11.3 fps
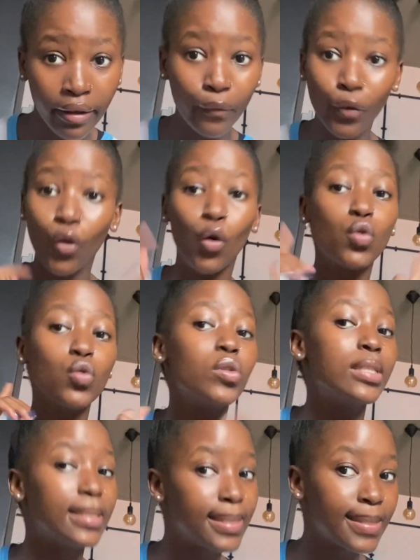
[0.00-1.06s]
For
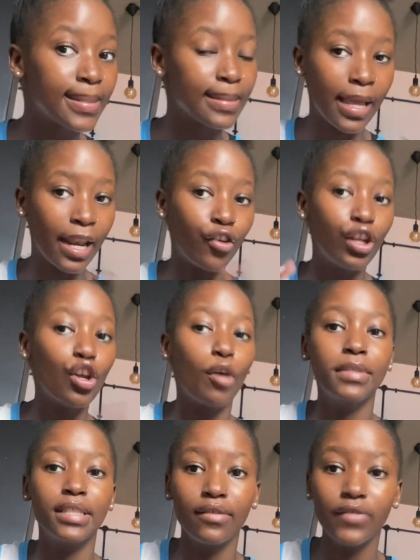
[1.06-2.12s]
those that are really
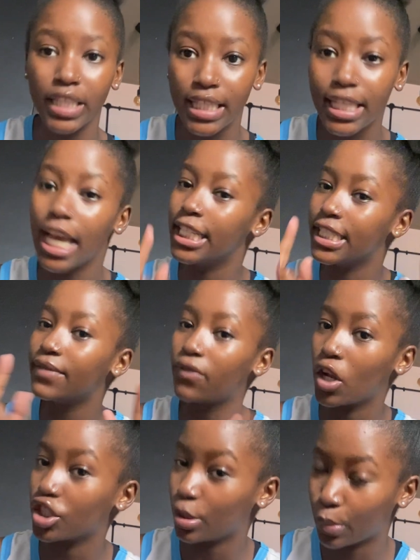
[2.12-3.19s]
observant, I did
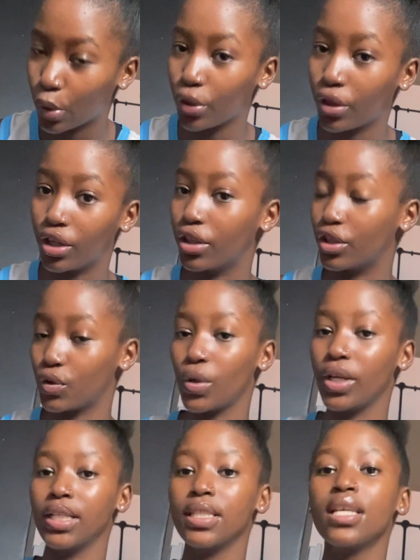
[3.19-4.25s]
flush the
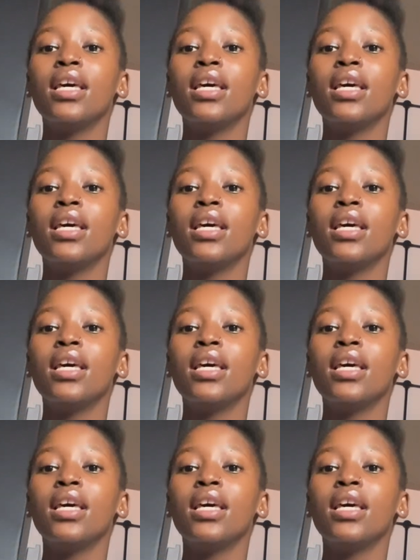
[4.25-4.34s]
toilet.